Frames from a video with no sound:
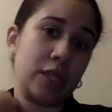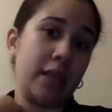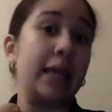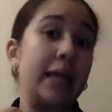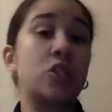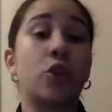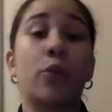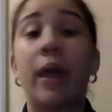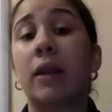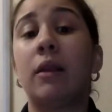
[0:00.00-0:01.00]
and that's
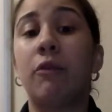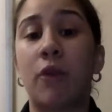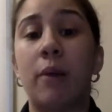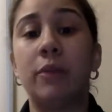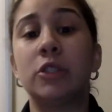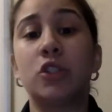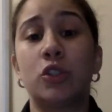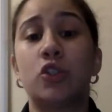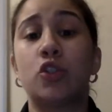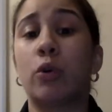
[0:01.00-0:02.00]
directly from the
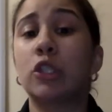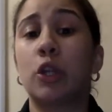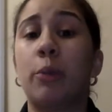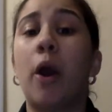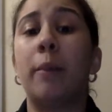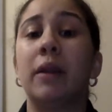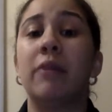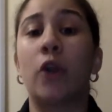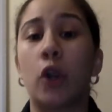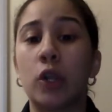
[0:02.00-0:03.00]
Georgia Department
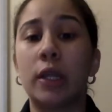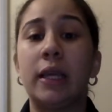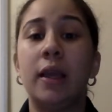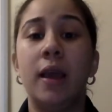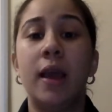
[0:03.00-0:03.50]
of Early